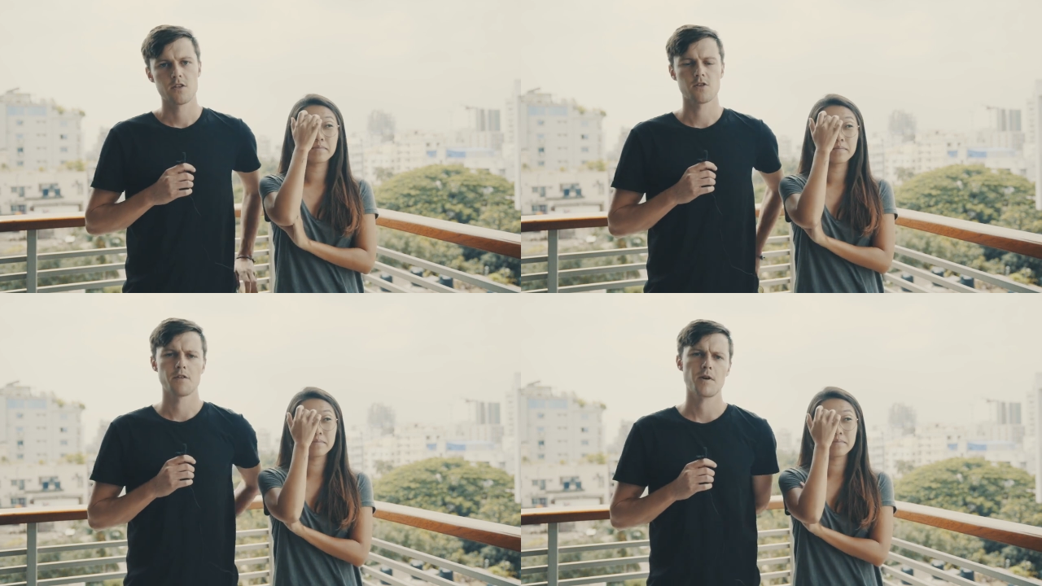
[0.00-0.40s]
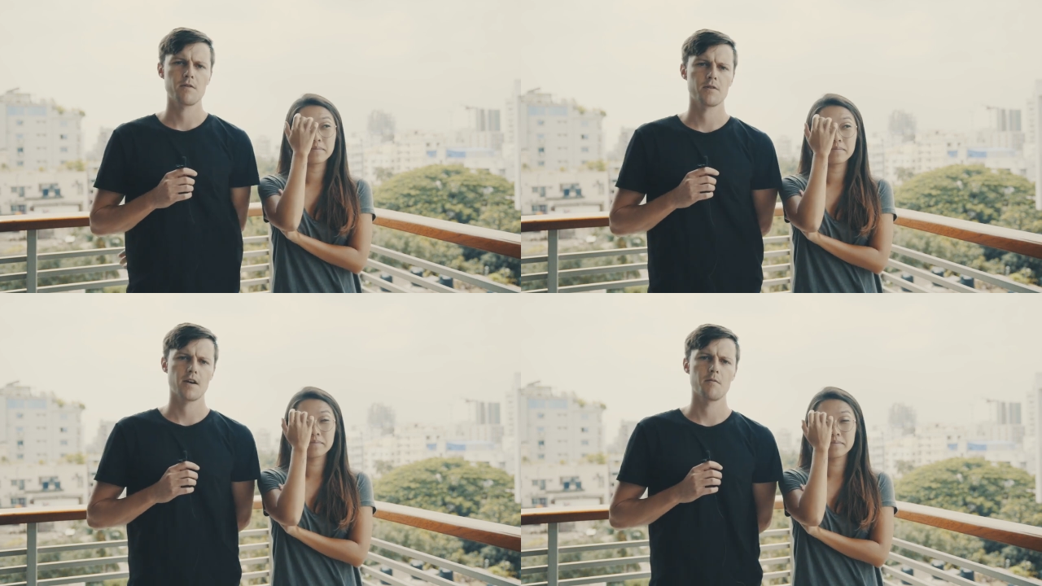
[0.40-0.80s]
Speaker 1: So we've
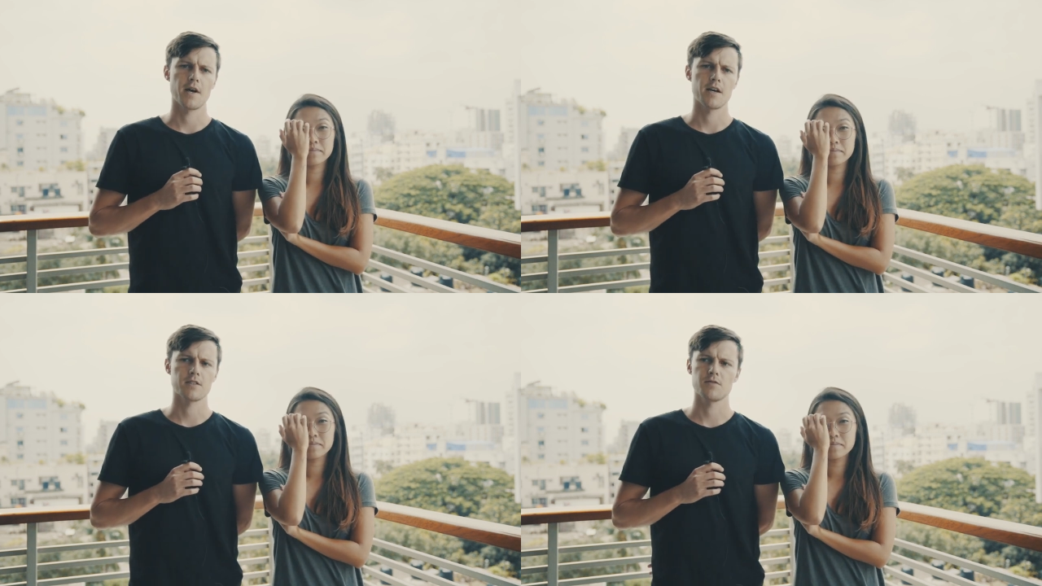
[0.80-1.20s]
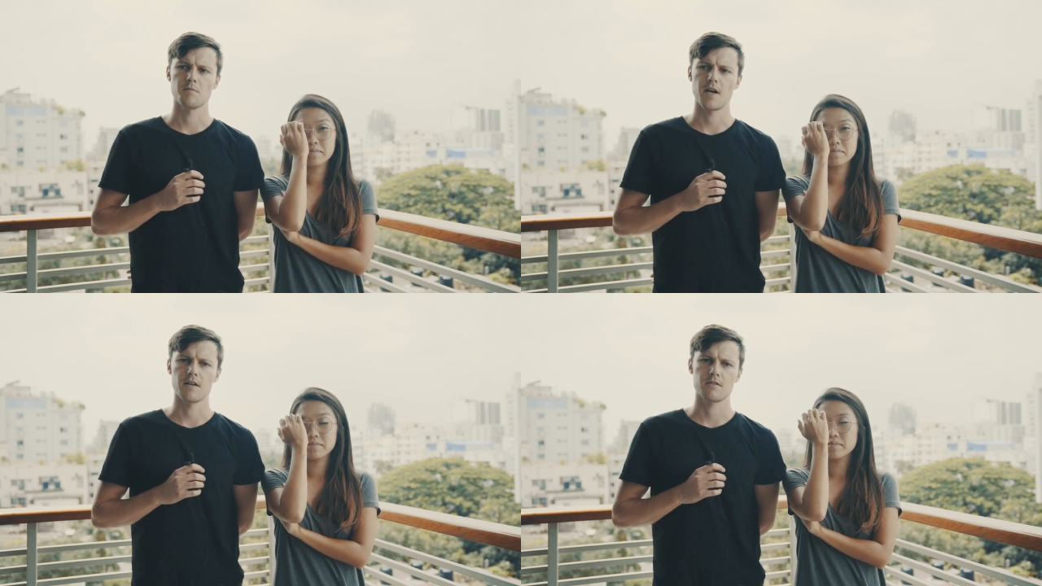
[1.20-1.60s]
been without bags for
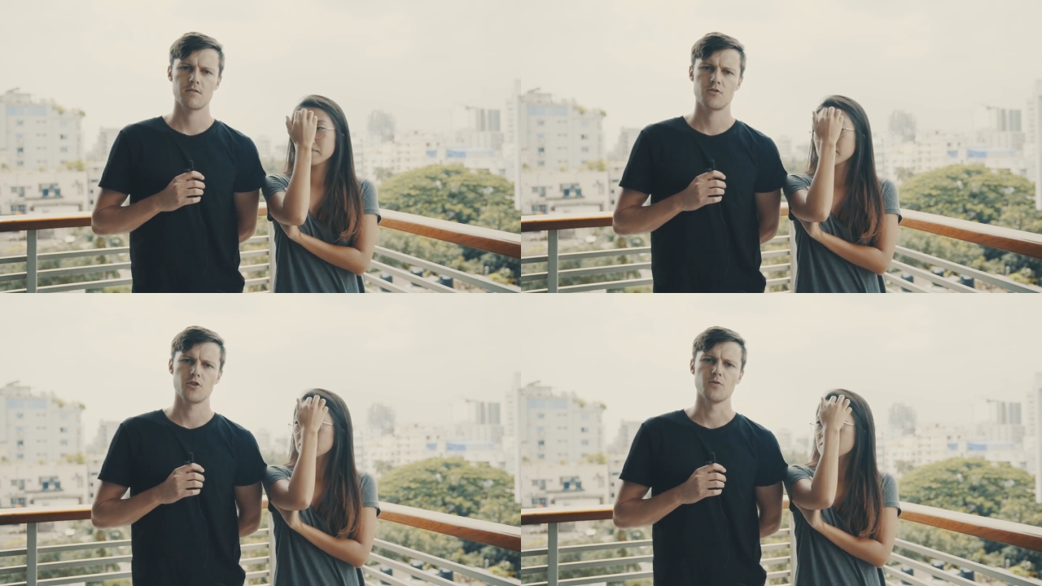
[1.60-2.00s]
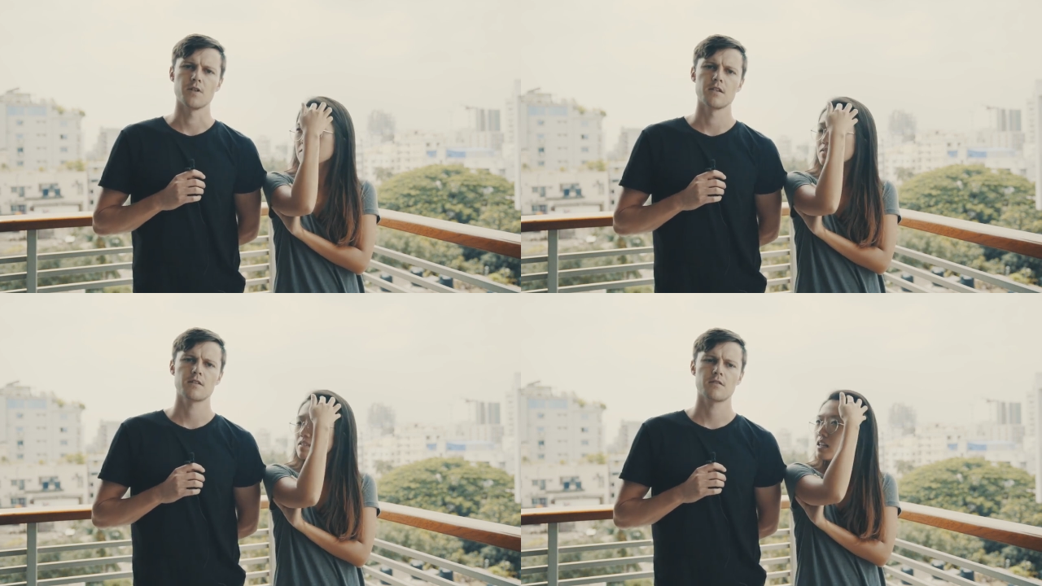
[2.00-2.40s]
the past two
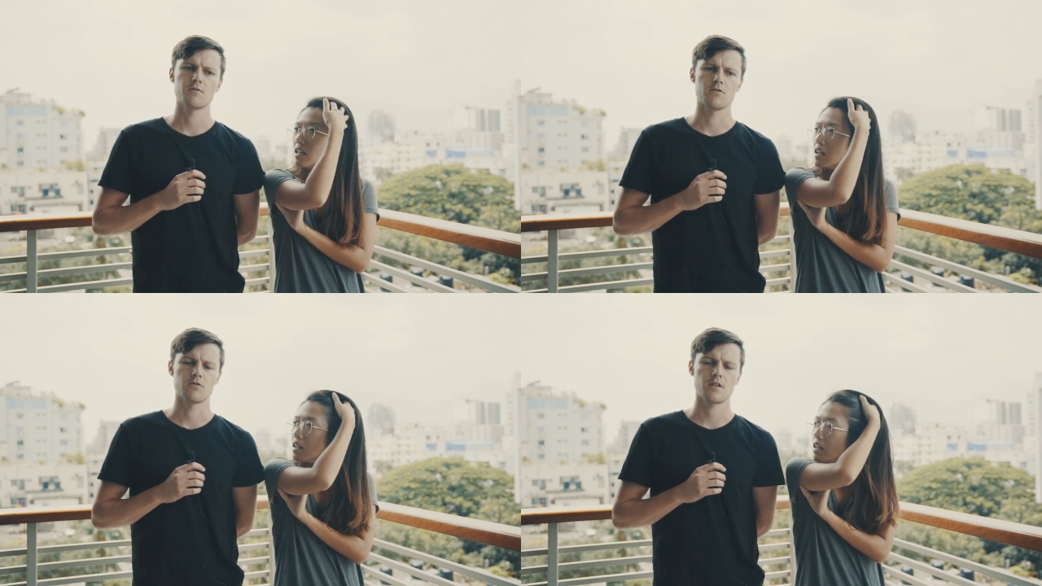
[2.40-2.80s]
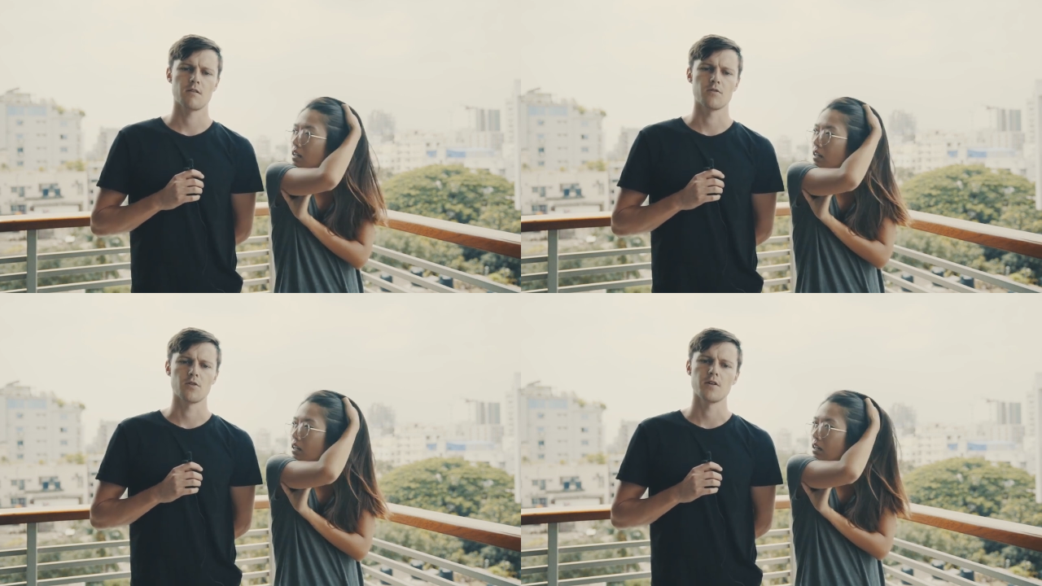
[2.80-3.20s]
weeks, which is kind
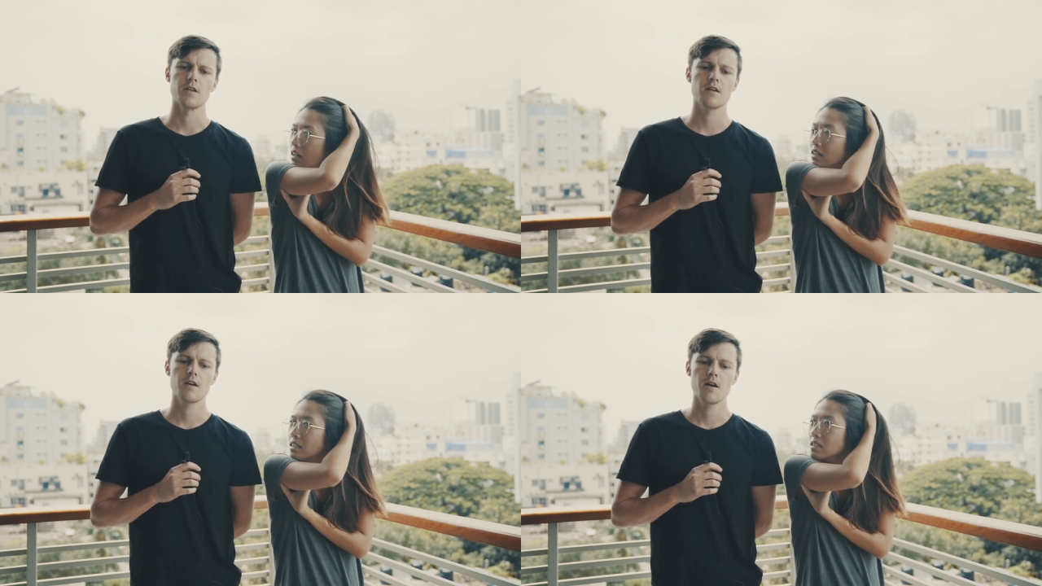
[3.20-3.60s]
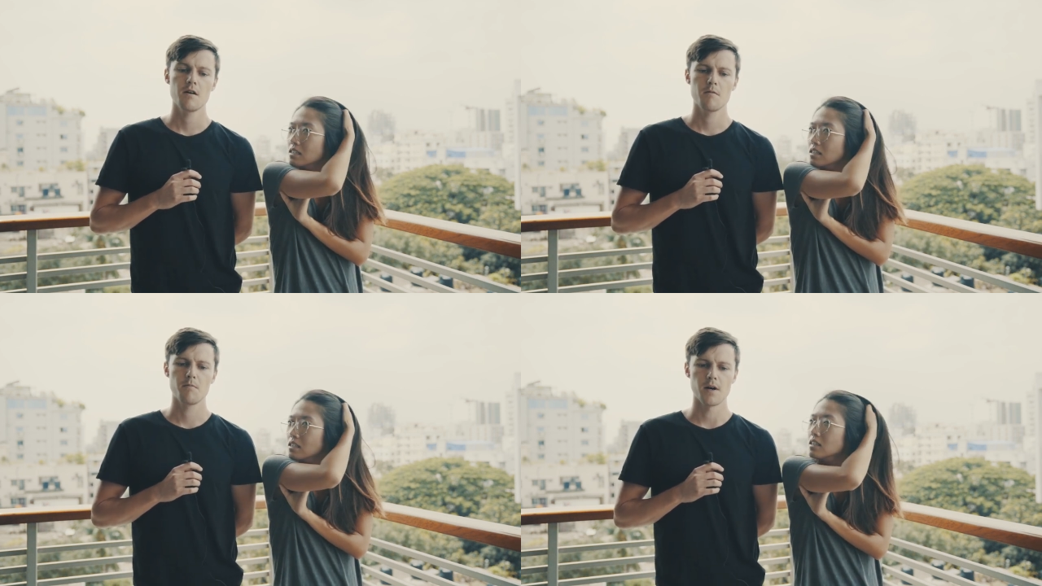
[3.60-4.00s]
of annoying.
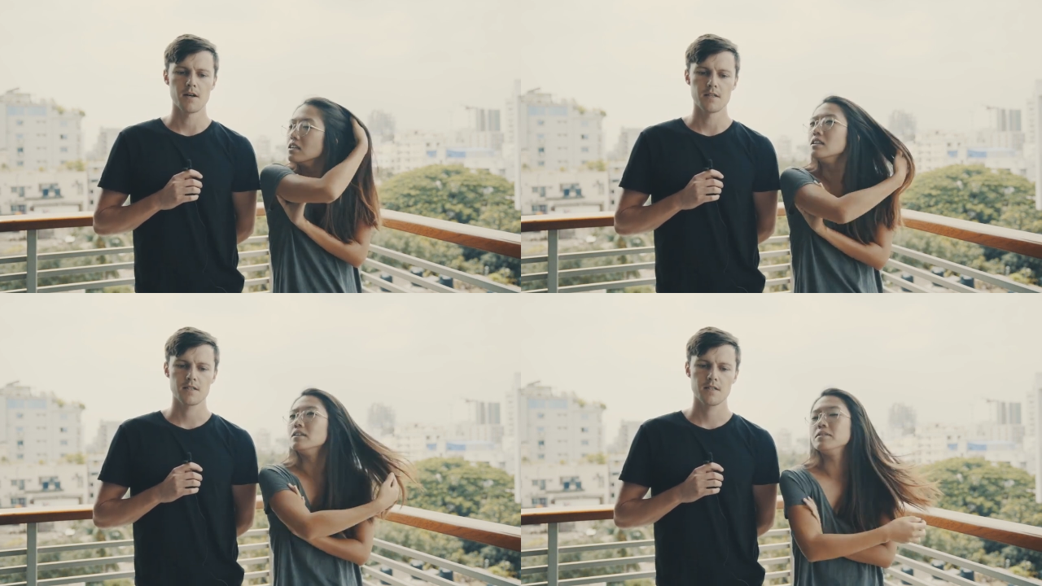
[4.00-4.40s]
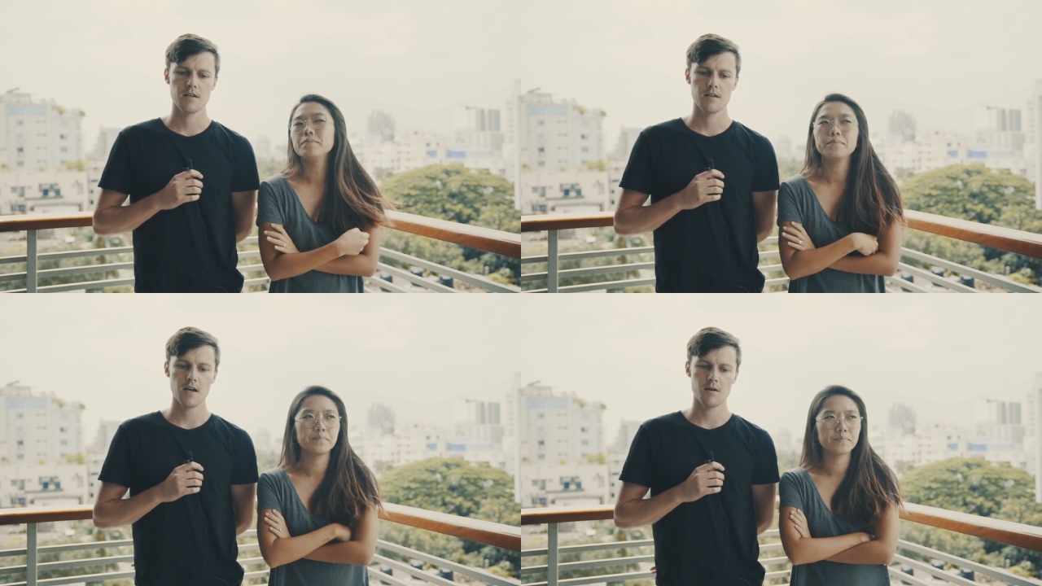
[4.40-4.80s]
But
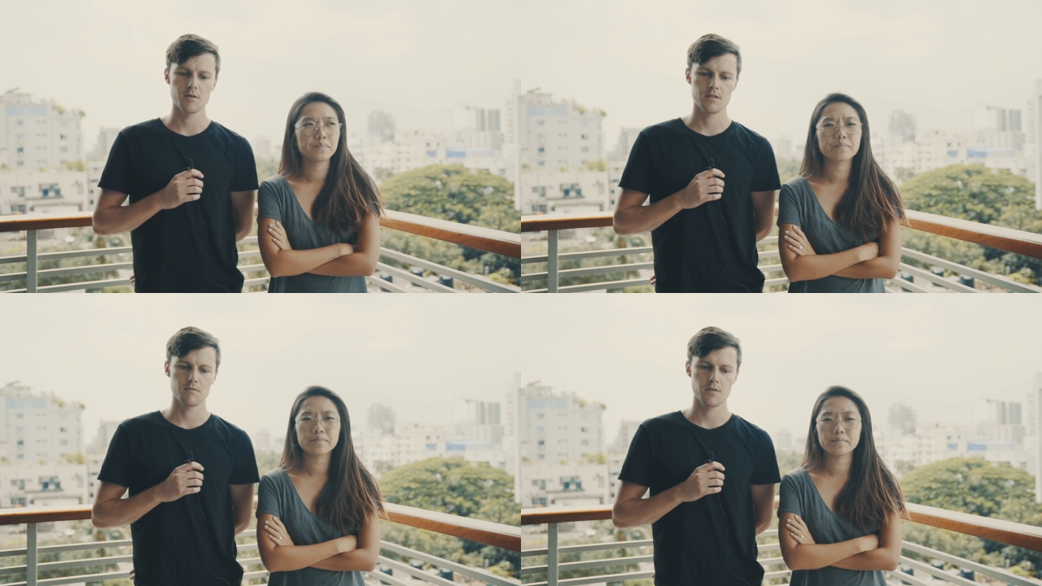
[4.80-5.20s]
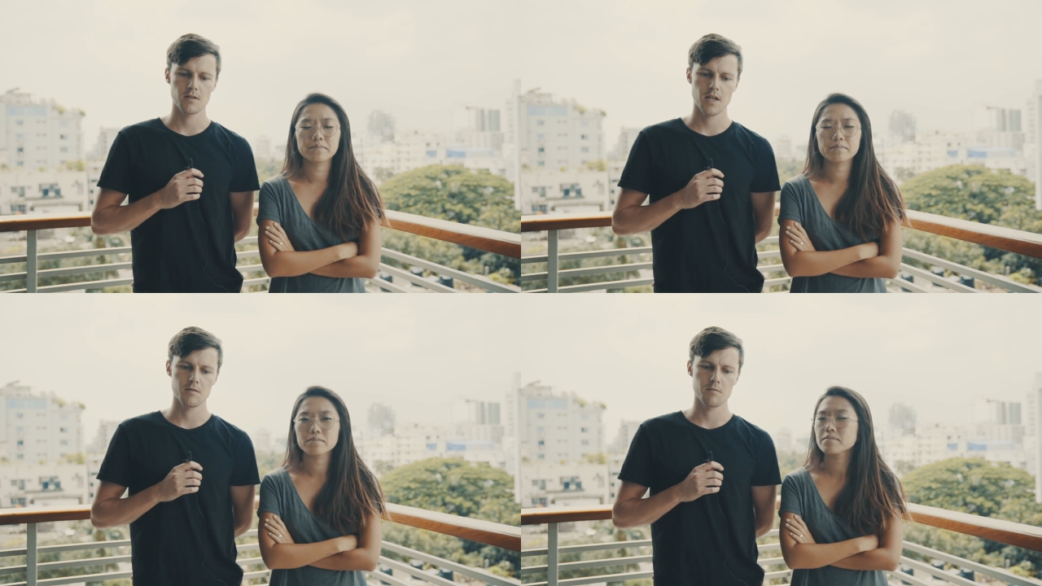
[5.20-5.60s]
yeah, we, we came